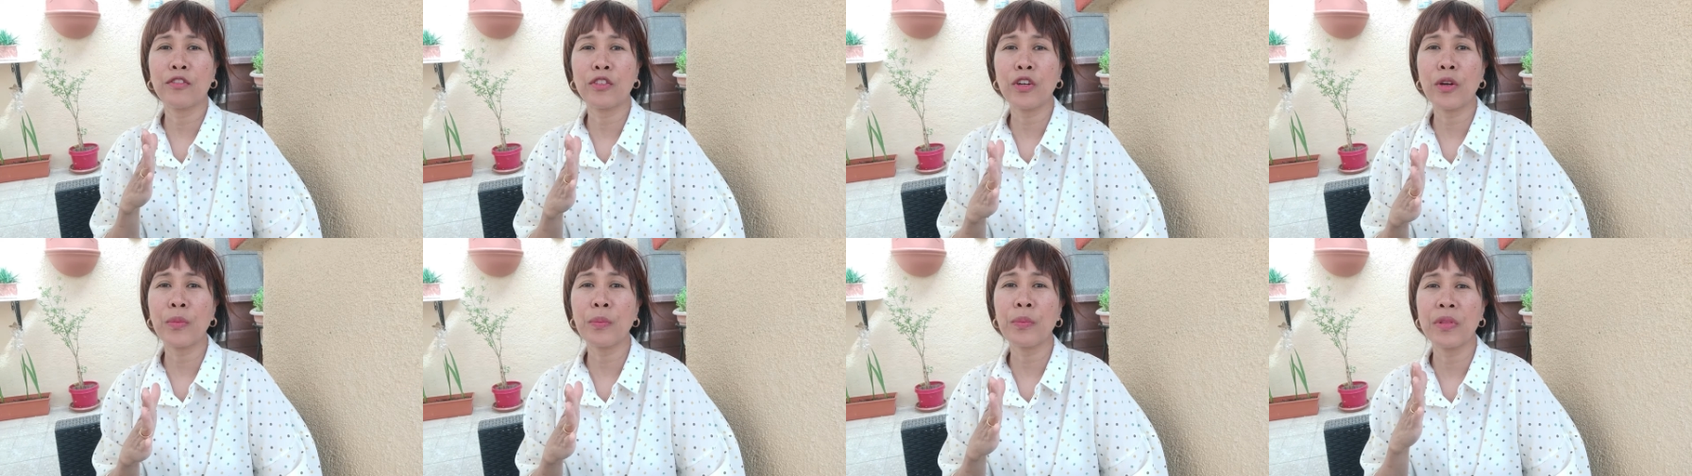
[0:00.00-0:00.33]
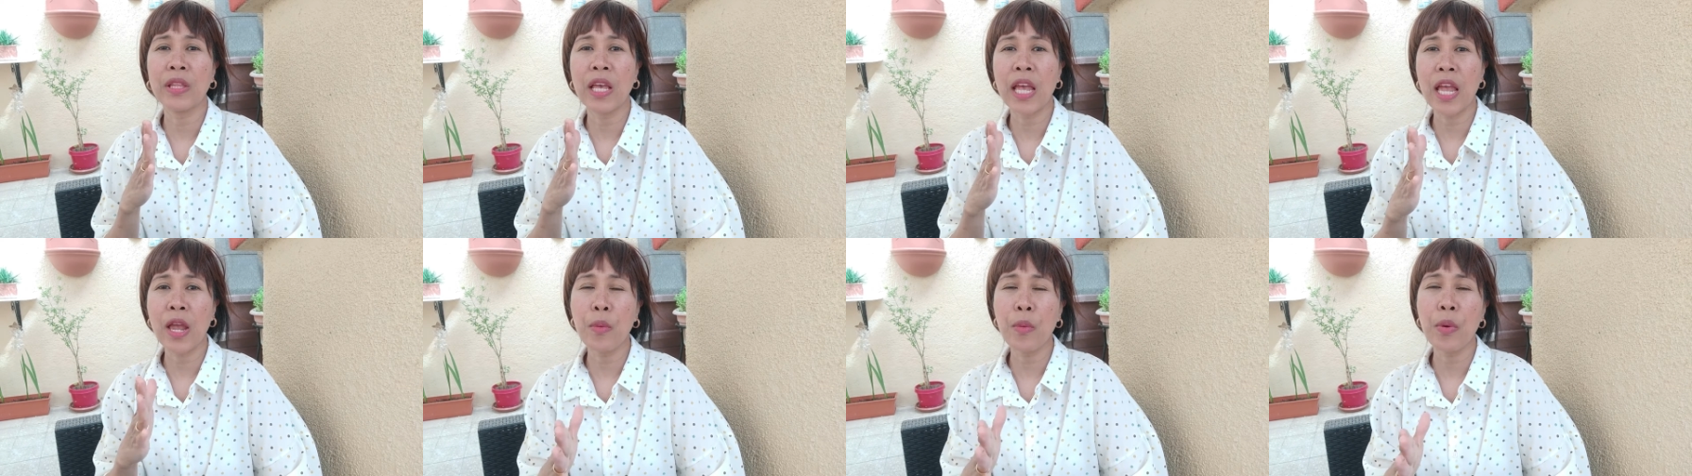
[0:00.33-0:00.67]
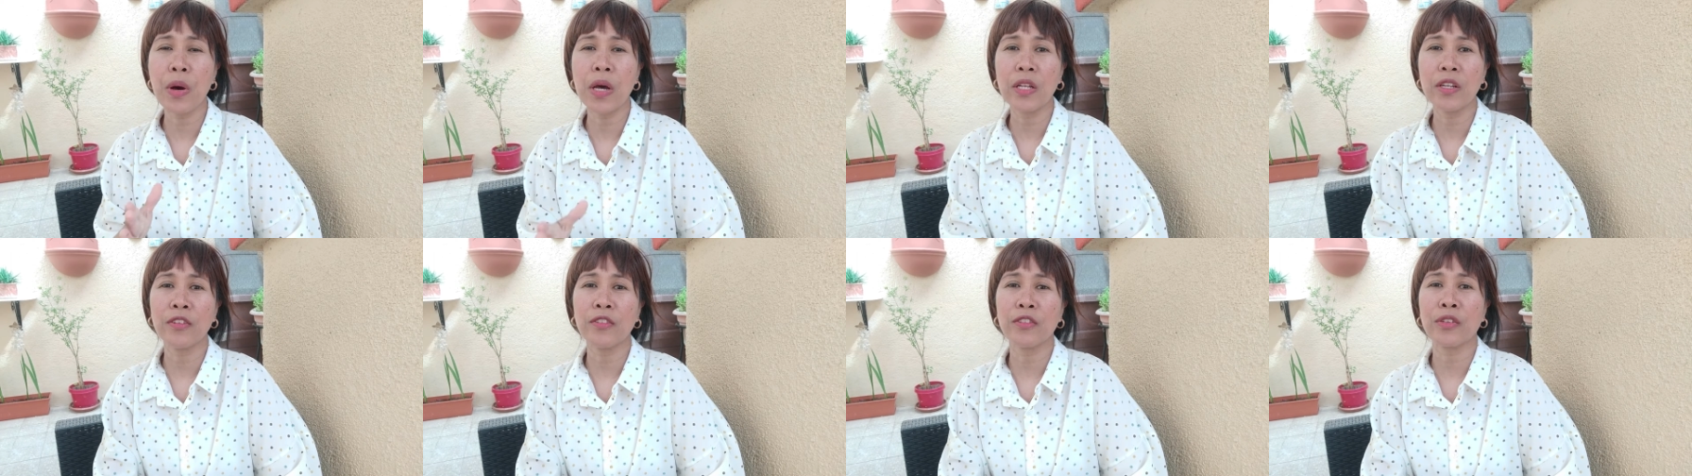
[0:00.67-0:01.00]
from day
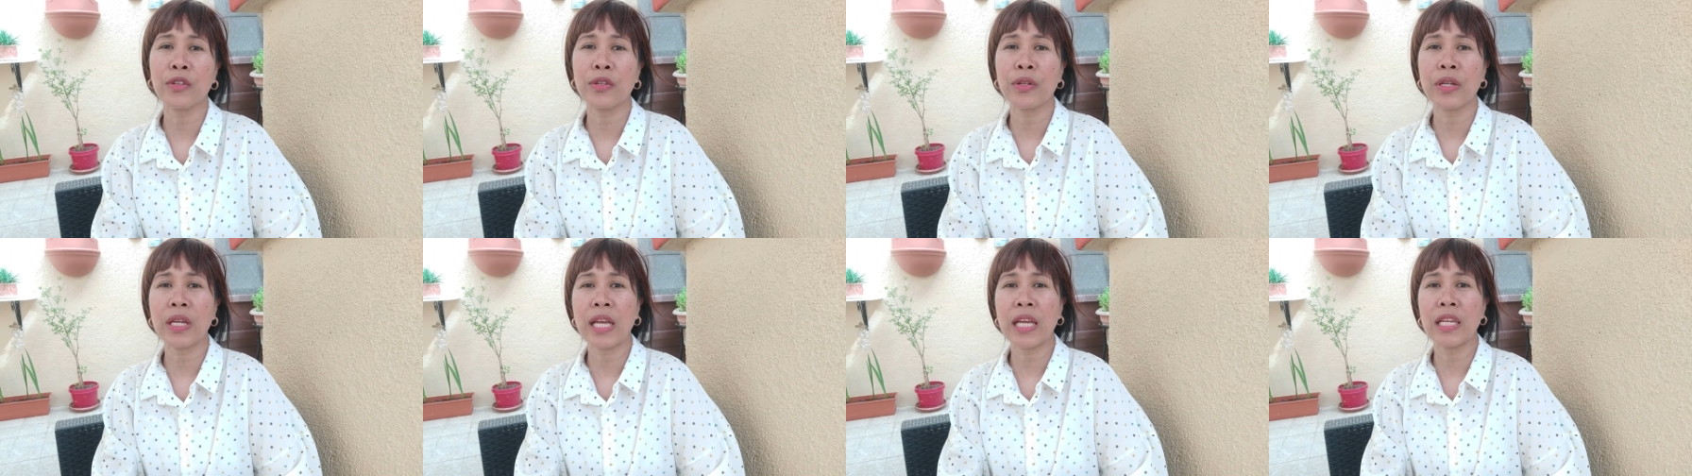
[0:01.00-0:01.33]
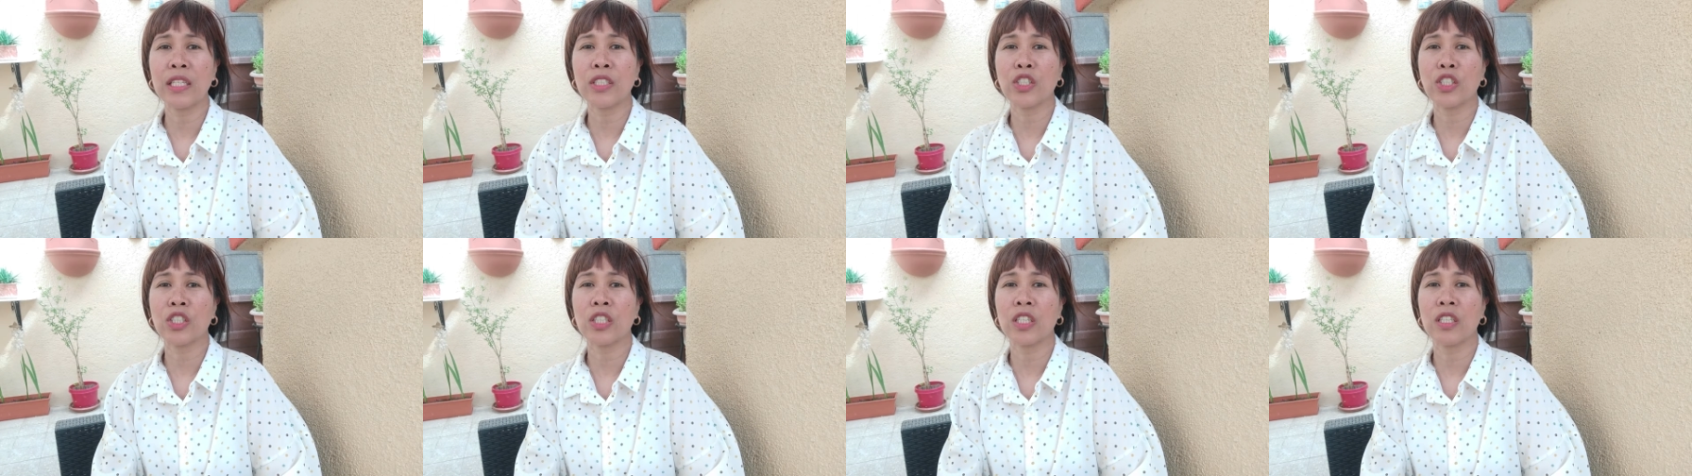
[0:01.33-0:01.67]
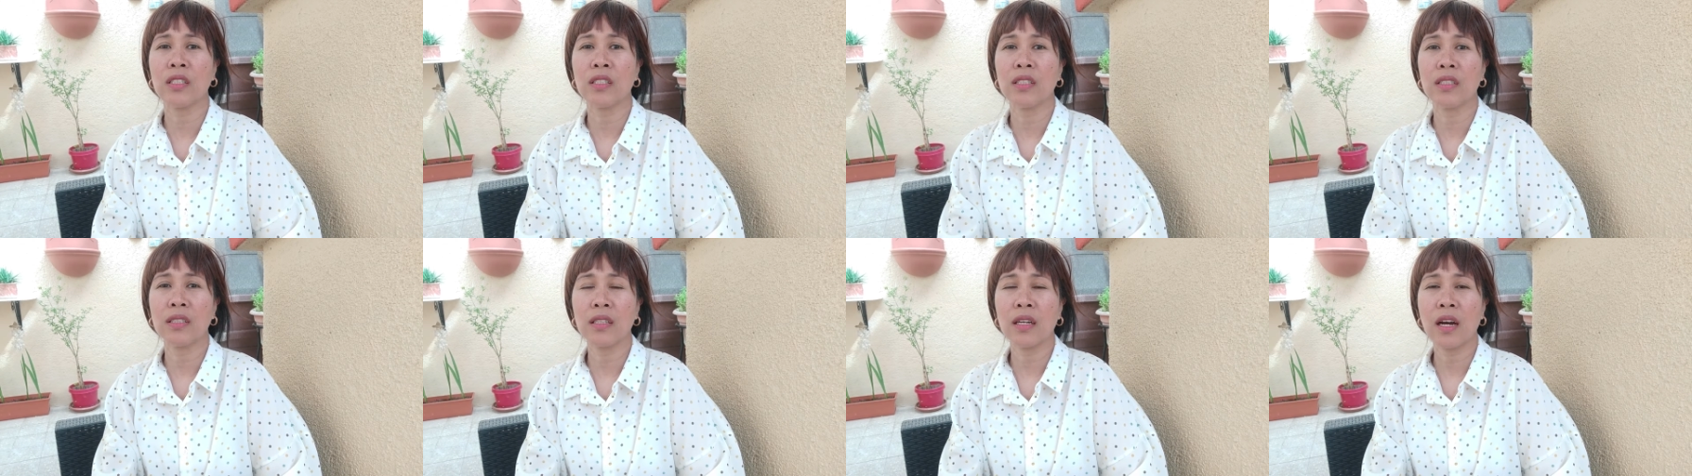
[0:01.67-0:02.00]
one of creation.